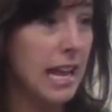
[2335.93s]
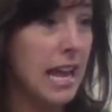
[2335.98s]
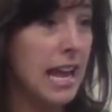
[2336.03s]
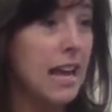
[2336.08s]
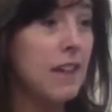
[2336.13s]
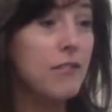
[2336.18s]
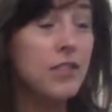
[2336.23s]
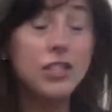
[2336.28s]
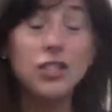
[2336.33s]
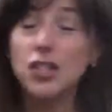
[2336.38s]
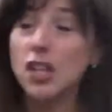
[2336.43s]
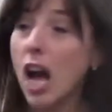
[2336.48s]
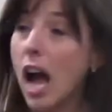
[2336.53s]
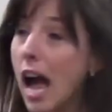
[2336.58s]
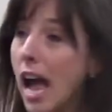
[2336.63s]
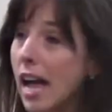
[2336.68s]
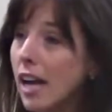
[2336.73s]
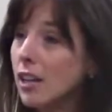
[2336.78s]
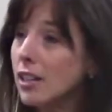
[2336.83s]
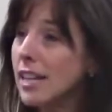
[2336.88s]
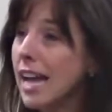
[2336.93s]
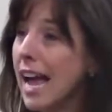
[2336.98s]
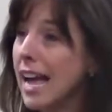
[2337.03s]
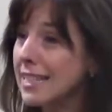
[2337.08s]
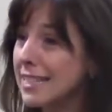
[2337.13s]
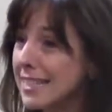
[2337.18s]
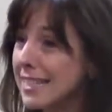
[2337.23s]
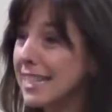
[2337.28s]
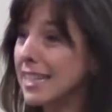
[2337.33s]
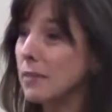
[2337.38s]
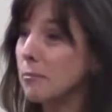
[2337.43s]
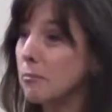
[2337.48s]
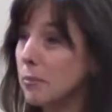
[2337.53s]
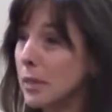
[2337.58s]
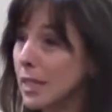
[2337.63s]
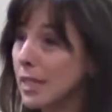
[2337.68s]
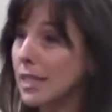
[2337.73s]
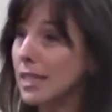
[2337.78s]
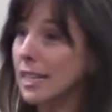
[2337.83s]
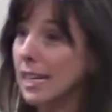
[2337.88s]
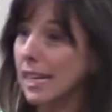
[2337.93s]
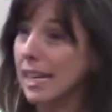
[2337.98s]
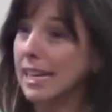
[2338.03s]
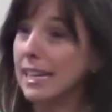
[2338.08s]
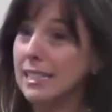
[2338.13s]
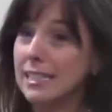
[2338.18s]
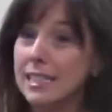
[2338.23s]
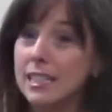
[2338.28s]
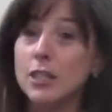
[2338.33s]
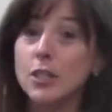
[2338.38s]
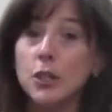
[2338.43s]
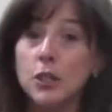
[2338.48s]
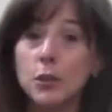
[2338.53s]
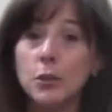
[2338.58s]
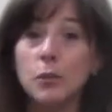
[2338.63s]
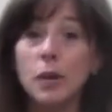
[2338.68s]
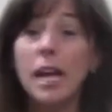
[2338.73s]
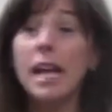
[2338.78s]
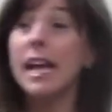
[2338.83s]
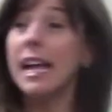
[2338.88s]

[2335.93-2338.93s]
If a child has the ability to,